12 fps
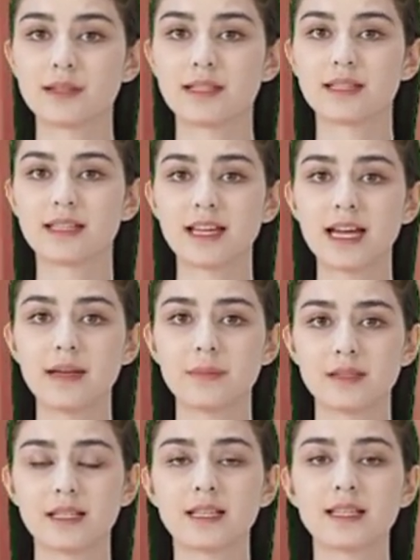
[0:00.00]
The roles
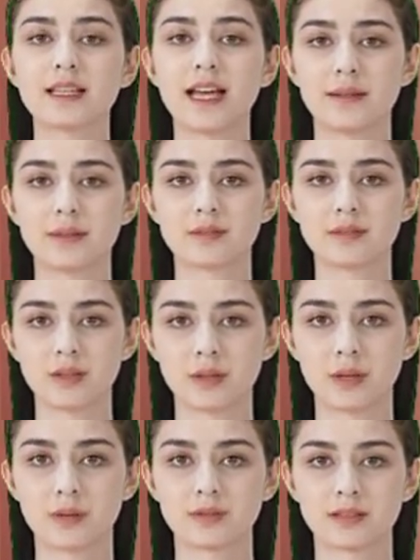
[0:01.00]
of estrogen and
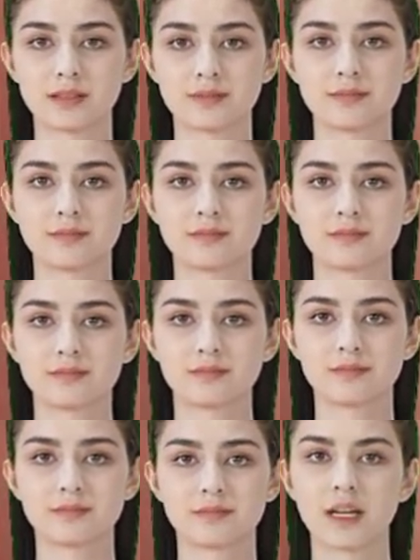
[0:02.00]
progesterone changes
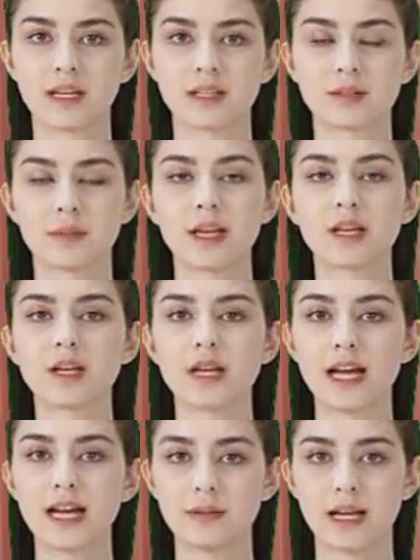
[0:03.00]
in the levels of
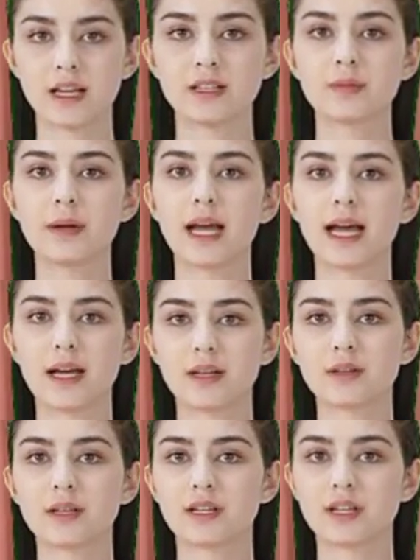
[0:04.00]
estrogen and
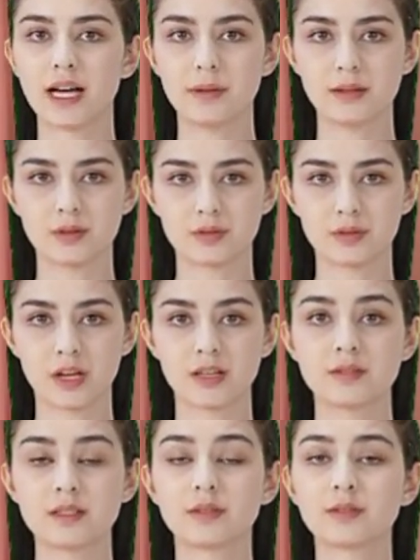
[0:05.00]
progesterone in the blood during the
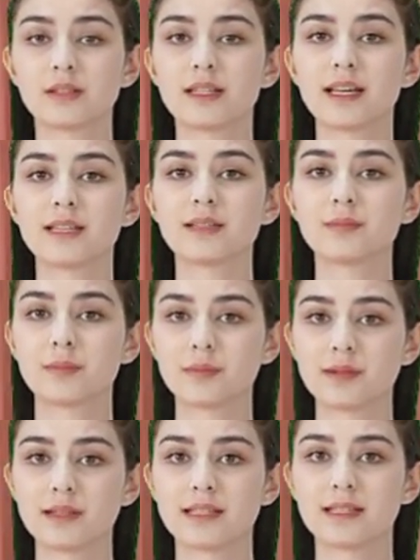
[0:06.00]
menstrual cycle.
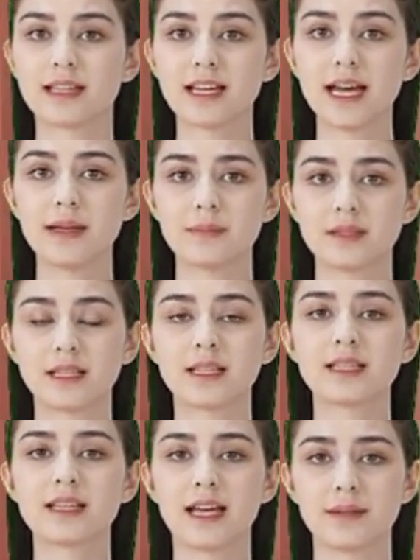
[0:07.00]
Estrogen
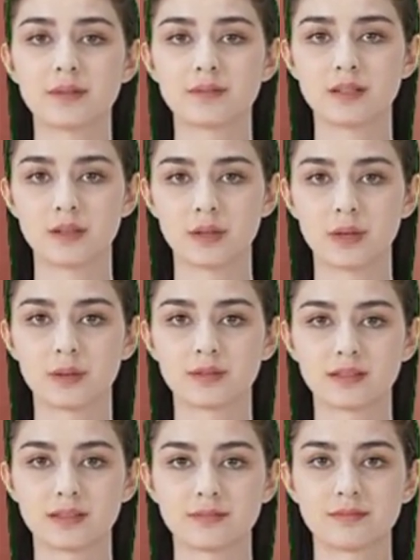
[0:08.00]
levels rise from
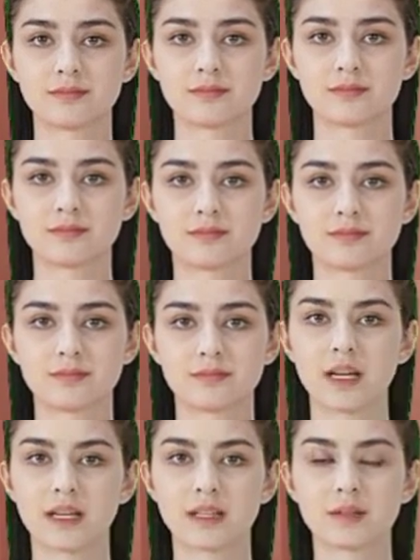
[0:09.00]
day 1 to peak
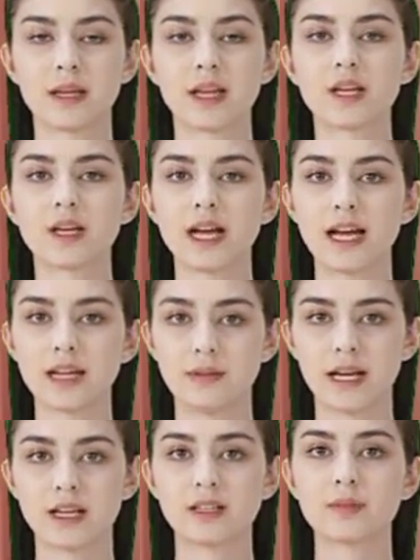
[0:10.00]
just before day
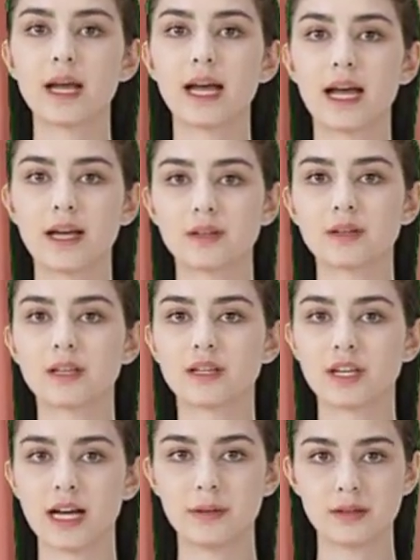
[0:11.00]
14.
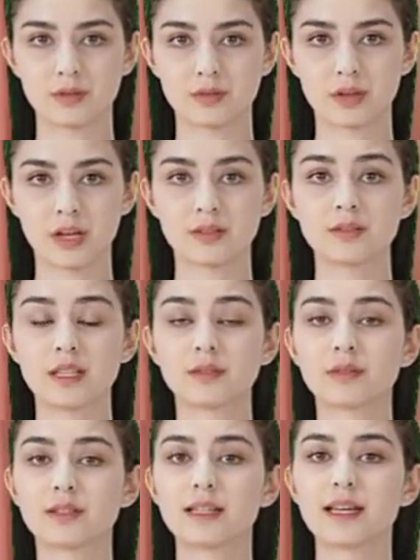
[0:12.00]
This causes the uterine
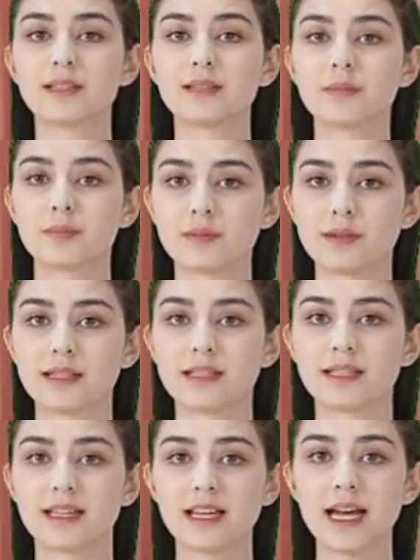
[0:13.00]
wall to start
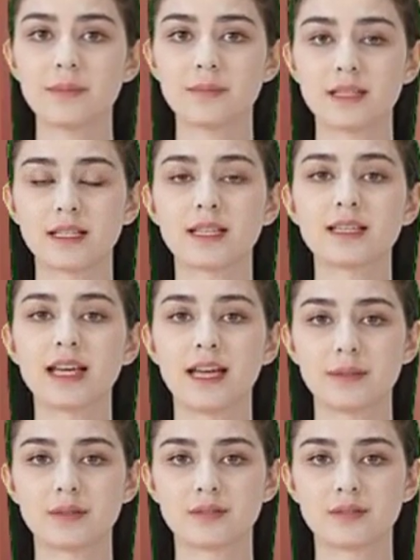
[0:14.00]
thickening and the egg to mature.